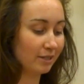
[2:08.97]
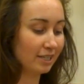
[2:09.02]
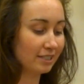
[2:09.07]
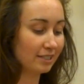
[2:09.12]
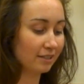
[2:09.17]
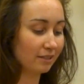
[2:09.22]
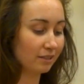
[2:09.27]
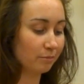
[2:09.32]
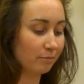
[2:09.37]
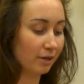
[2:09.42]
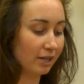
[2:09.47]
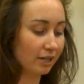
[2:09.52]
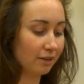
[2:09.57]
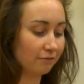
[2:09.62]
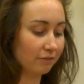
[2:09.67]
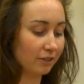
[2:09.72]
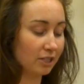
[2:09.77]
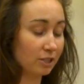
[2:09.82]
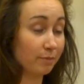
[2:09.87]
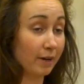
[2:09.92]
easier than
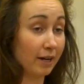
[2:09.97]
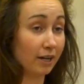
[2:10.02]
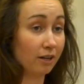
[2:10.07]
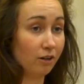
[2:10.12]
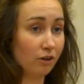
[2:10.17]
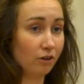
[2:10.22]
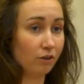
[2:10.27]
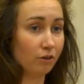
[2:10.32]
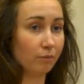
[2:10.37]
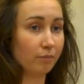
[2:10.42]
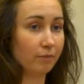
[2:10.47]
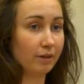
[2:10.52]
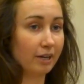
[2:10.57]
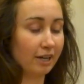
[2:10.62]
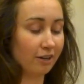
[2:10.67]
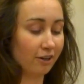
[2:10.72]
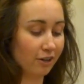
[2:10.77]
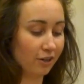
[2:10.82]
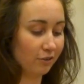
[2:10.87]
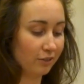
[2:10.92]
making friends back home
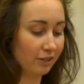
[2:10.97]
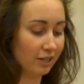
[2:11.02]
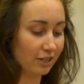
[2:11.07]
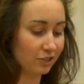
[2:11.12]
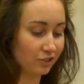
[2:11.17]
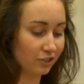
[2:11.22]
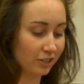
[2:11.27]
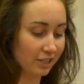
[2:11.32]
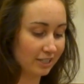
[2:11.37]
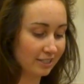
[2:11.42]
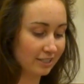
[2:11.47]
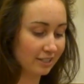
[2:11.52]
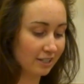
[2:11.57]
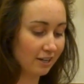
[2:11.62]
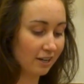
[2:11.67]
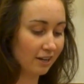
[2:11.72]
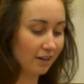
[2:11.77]
in our own countries,